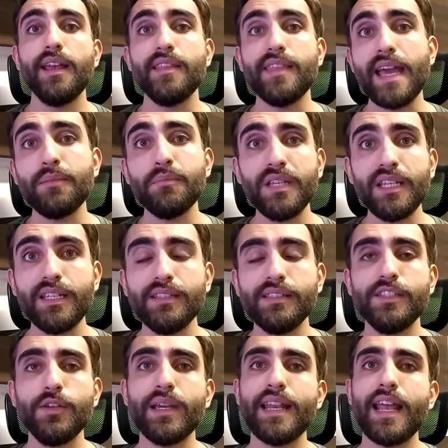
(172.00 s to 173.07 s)
That
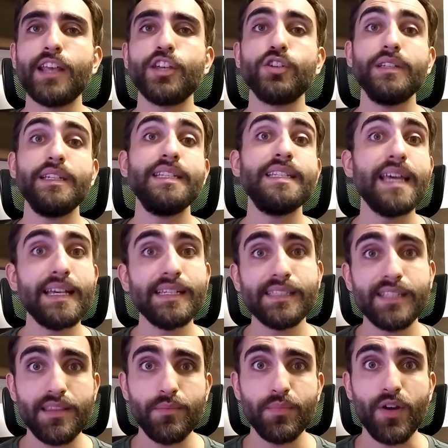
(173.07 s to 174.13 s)
means you can actually
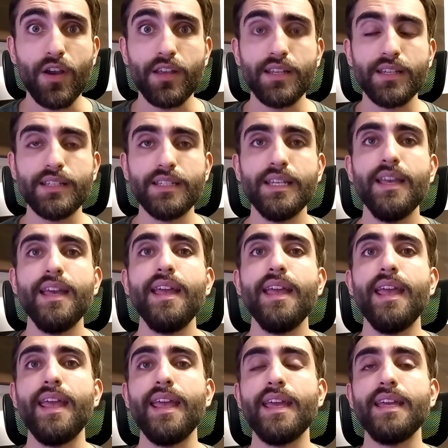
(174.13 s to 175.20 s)
test the product,
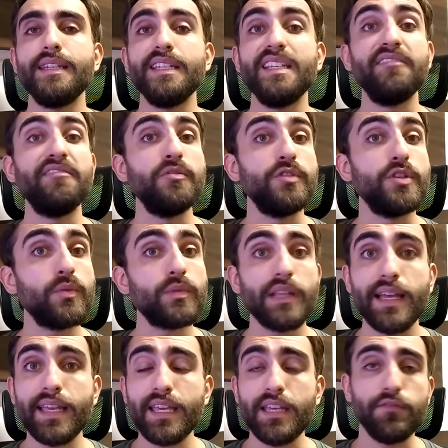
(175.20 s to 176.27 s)
and if you don't
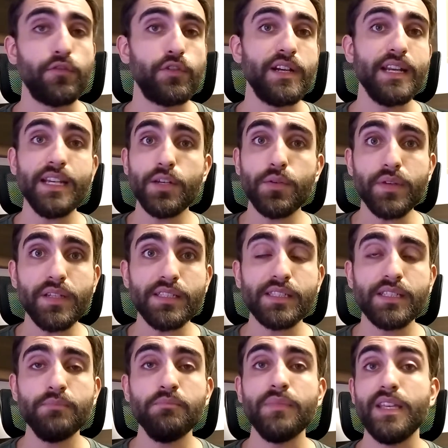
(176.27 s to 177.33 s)
like it for any
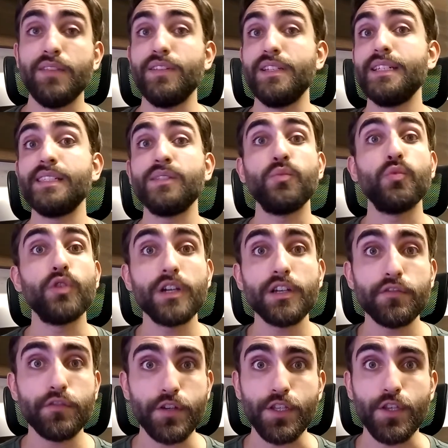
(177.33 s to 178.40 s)
reason, if it doesn't work
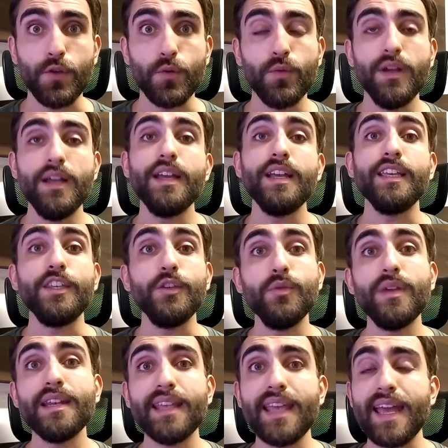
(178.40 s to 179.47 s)
for you, you
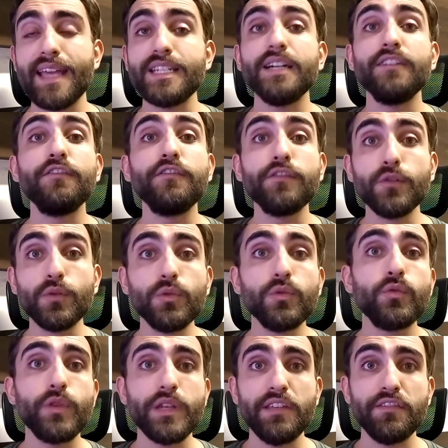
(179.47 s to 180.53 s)
can get a full
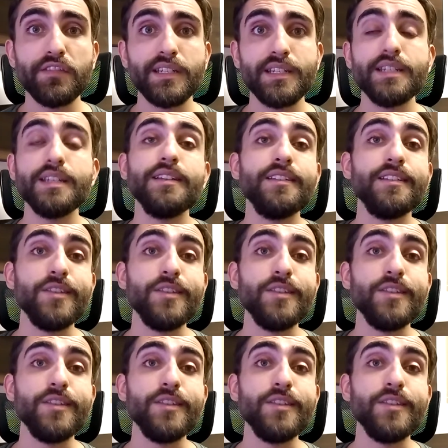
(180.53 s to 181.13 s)
refund,